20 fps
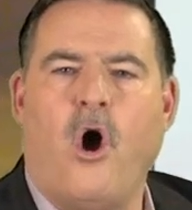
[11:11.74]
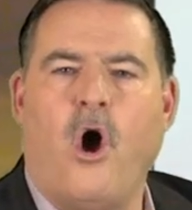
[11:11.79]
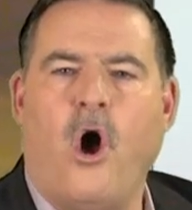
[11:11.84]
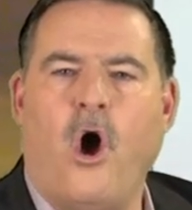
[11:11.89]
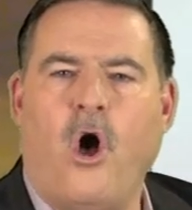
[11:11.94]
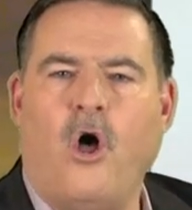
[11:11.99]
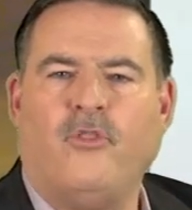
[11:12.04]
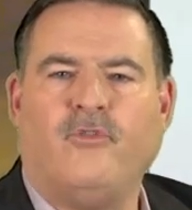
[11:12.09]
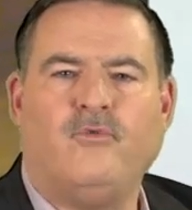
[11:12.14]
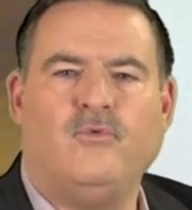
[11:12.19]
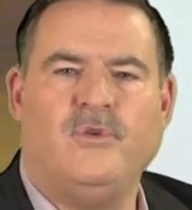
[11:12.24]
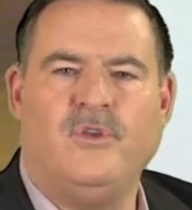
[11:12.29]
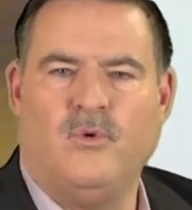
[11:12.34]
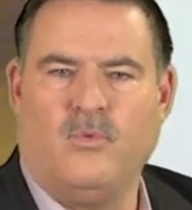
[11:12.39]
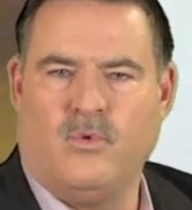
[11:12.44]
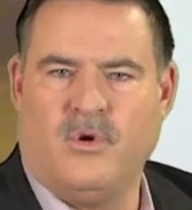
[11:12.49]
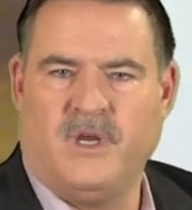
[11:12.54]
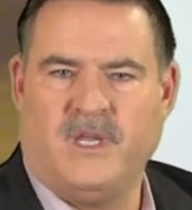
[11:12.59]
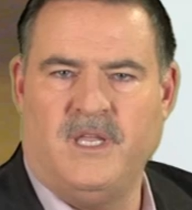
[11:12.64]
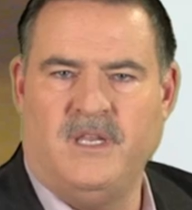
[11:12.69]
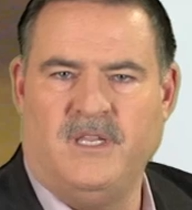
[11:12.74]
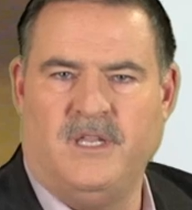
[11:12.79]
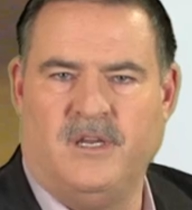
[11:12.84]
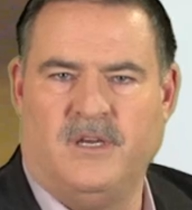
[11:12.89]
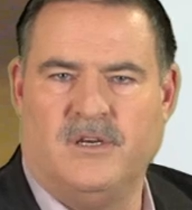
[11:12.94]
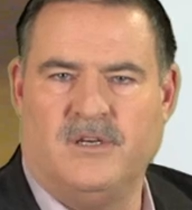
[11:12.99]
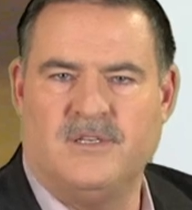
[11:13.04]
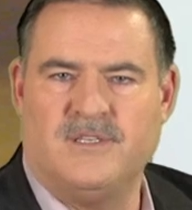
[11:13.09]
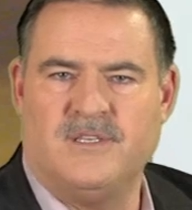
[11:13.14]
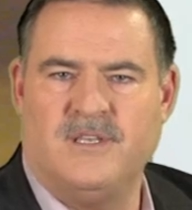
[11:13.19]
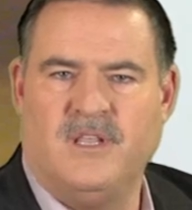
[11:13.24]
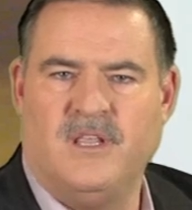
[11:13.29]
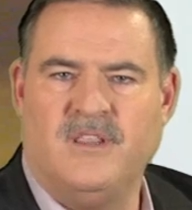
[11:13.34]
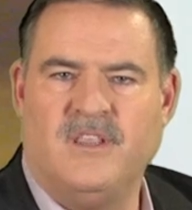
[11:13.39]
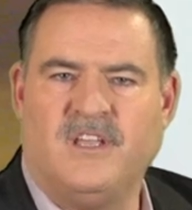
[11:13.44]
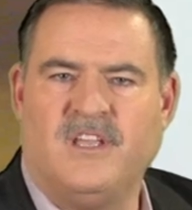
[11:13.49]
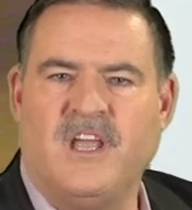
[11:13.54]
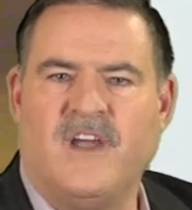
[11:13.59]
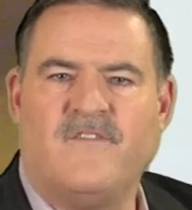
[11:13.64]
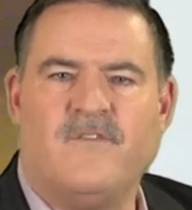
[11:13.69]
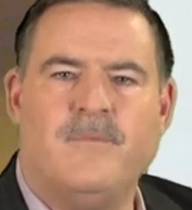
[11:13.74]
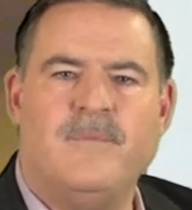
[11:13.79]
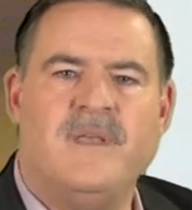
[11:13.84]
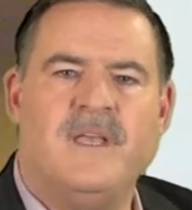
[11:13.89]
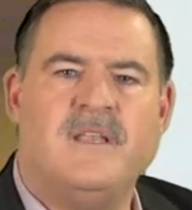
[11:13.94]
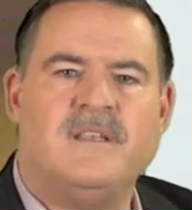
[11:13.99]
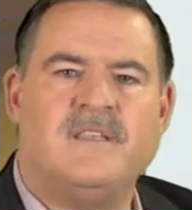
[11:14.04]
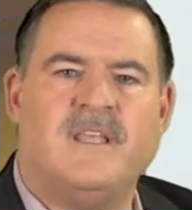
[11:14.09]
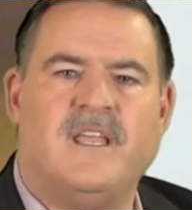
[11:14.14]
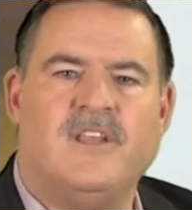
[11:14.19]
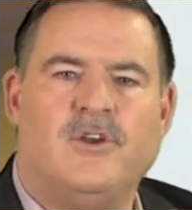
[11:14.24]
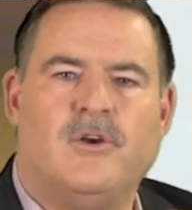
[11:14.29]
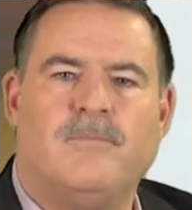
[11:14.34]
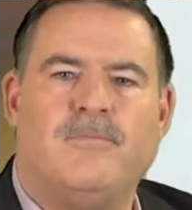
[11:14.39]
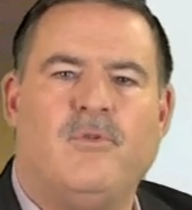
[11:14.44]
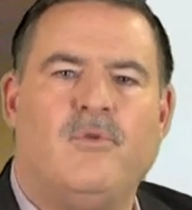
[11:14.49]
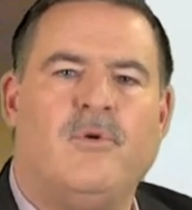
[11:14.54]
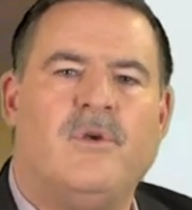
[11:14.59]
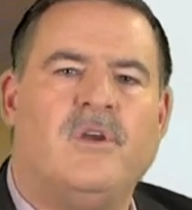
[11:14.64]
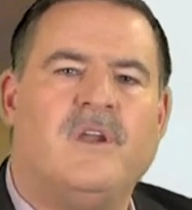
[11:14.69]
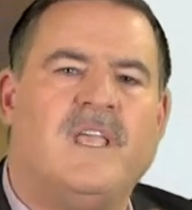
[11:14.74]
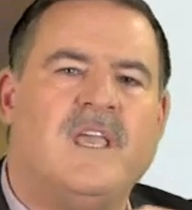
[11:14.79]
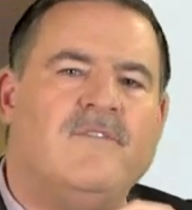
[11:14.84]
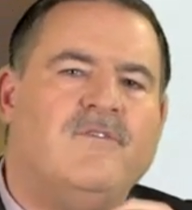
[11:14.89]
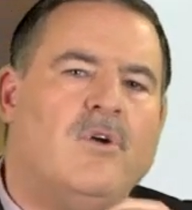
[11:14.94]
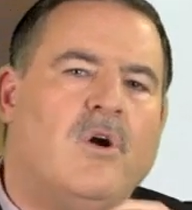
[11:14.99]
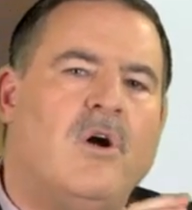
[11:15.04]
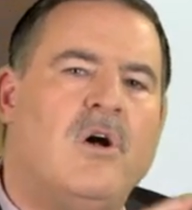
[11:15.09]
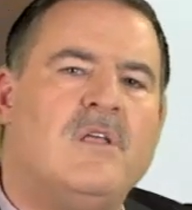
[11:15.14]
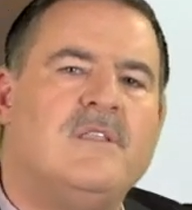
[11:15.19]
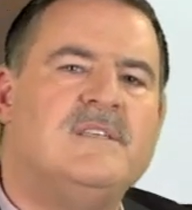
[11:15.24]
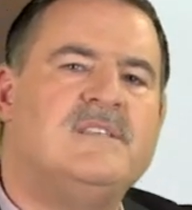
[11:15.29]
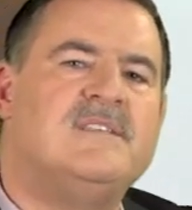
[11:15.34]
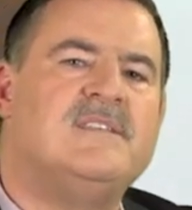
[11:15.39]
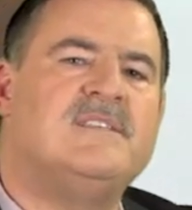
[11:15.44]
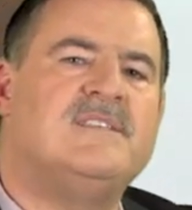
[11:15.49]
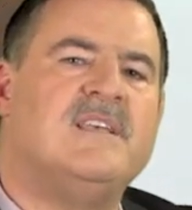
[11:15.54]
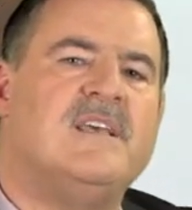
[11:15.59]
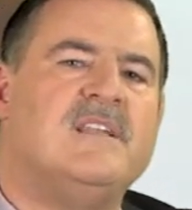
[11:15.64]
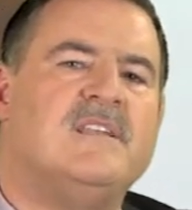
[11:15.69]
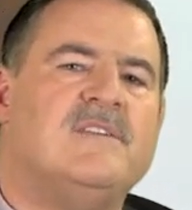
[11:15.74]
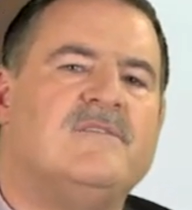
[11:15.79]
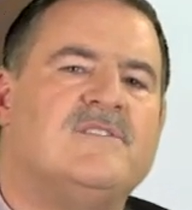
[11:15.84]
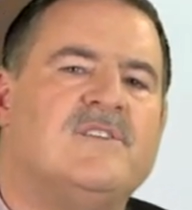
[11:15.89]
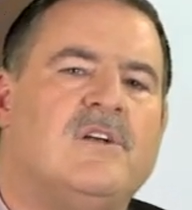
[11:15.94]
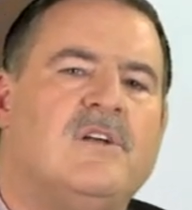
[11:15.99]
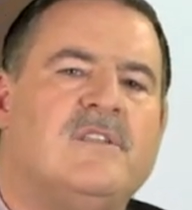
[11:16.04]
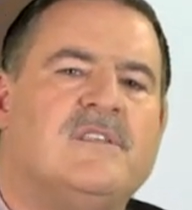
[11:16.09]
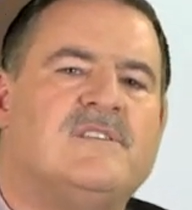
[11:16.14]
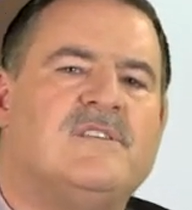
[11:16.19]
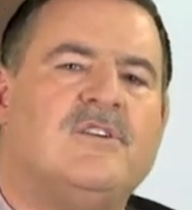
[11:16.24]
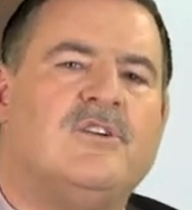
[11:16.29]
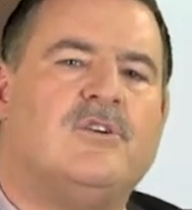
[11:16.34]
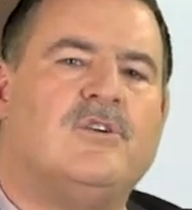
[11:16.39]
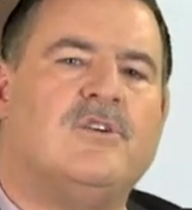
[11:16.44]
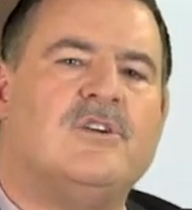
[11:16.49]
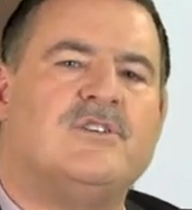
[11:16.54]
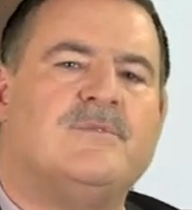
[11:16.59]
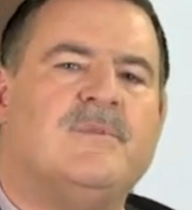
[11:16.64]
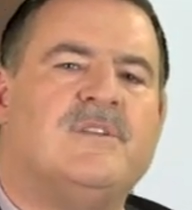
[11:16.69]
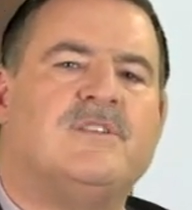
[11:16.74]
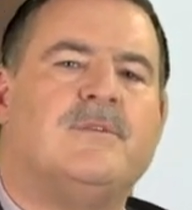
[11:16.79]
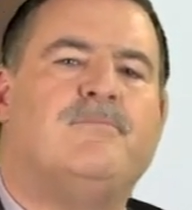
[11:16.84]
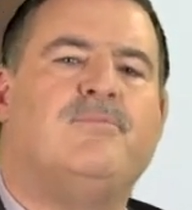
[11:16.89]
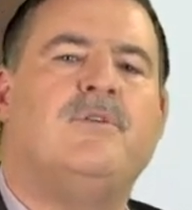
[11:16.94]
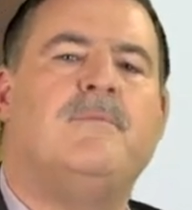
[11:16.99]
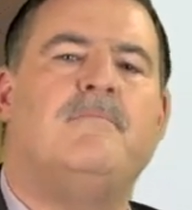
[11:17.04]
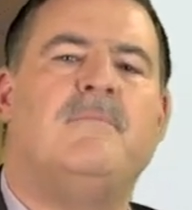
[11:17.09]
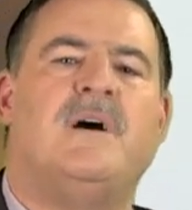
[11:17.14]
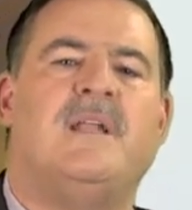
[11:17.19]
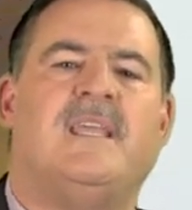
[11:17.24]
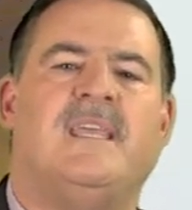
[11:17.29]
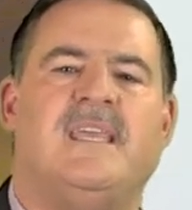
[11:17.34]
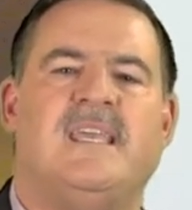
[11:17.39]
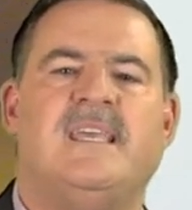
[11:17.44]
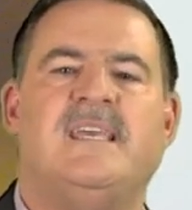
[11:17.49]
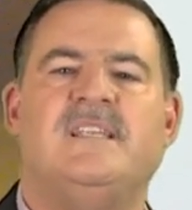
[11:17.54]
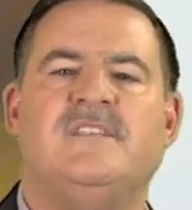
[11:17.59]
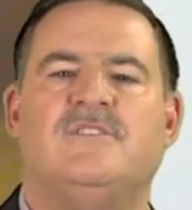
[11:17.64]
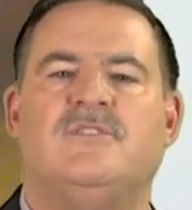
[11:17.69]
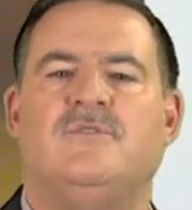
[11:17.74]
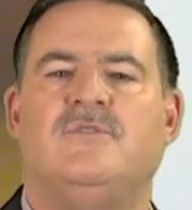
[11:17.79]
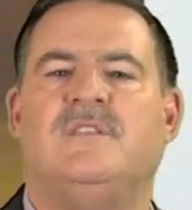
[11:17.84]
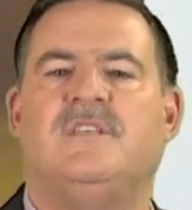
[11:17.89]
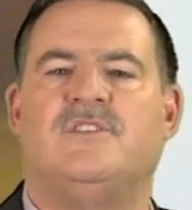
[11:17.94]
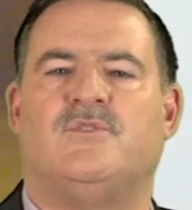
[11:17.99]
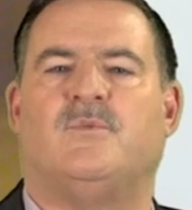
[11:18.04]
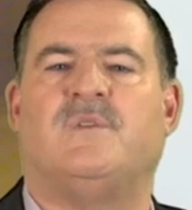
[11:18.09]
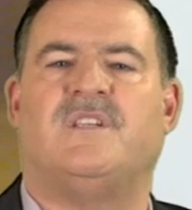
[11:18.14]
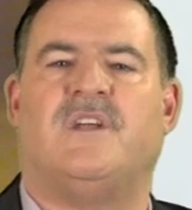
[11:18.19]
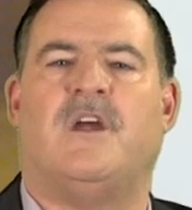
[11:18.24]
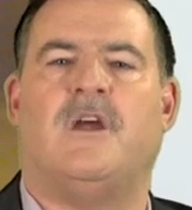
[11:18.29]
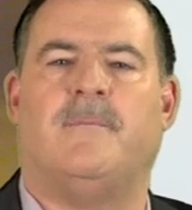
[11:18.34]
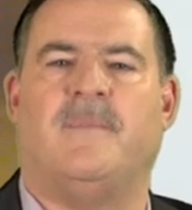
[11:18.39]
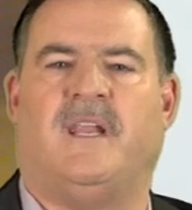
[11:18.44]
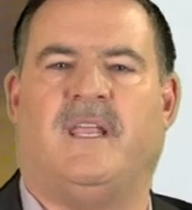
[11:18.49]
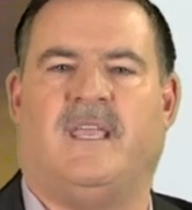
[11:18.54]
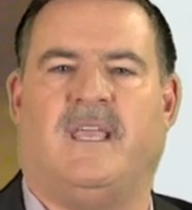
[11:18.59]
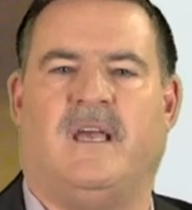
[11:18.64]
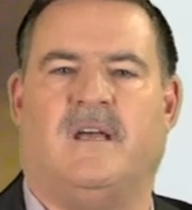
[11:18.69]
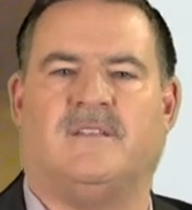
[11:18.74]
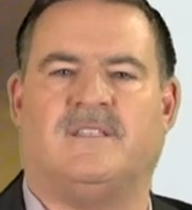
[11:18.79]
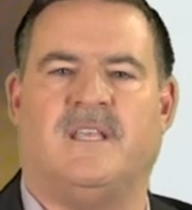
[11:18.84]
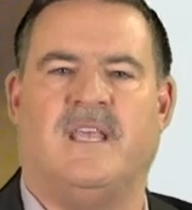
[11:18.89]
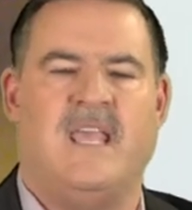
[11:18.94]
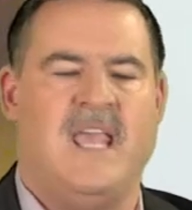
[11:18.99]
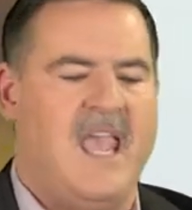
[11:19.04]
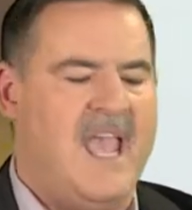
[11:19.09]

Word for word: all through your working years, the government and your employer gave you all these incentives and all this encouragement to put money into these retirement accounts.